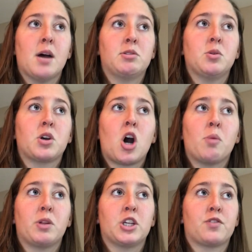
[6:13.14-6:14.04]
to
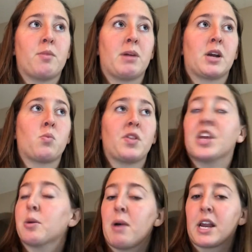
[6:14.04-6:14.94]
accomplish from like what
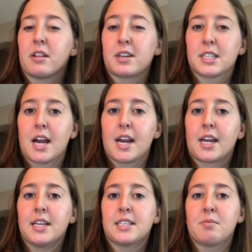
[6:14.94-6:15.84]
their body looks
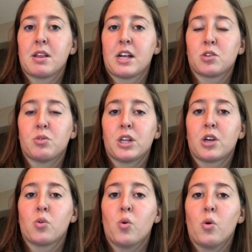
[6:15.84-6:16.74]
like is something that's really
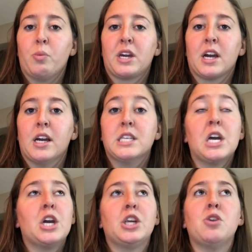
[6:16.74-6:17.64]
cool, because
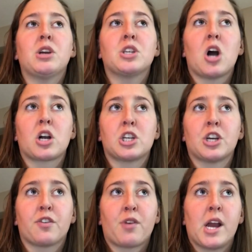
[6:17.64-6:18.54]
you can talk to
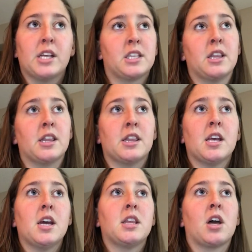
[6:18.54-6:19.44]
your friends and
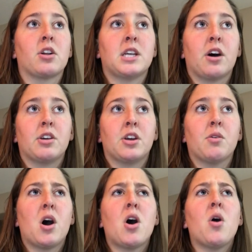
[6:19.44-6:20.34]
they'll tell
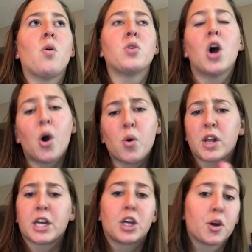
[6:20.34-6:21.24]
you, oh no,
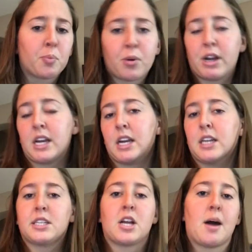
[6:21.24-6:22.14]
like you're
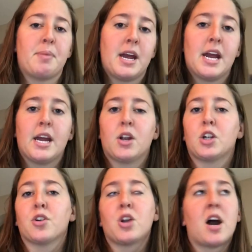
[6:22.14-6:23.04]
pretty, stop it, or
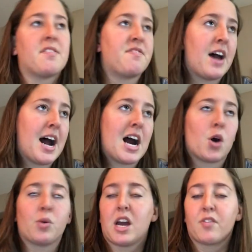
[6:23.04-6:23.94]
you're not fat,
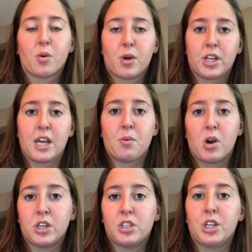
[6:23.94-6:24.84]
or whatever word they
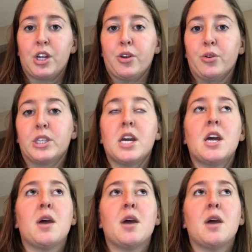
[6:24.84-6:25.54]
want to use.